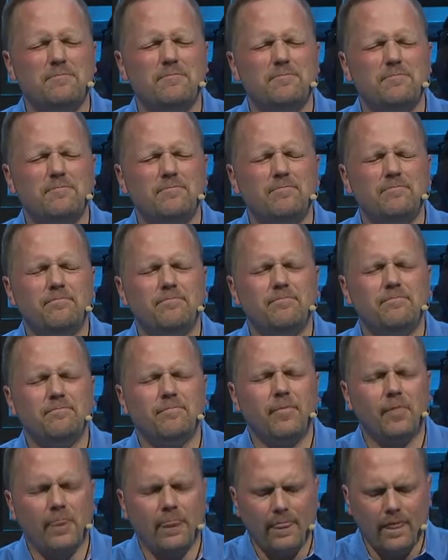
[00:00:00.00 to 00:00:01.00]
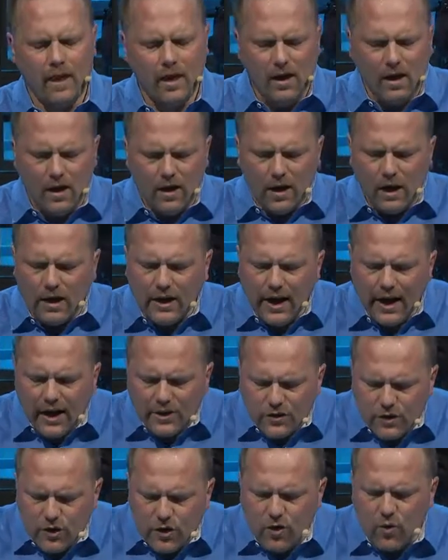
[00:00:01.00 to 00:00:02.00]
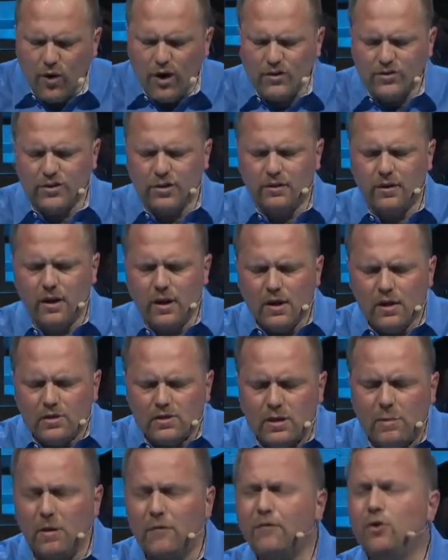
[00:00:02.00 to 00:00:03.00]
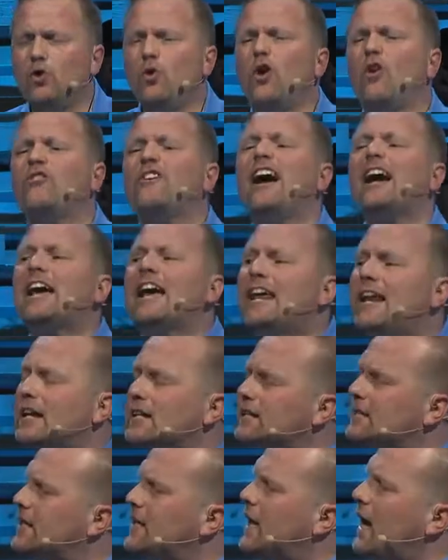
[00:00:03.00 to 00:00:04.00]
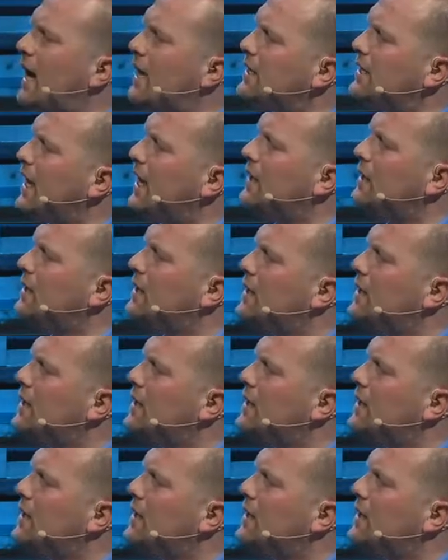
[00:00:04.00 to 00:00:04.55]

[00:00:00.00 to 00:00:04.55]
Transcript: And I'm going to ask you a question. Some of you are not connected to God yet.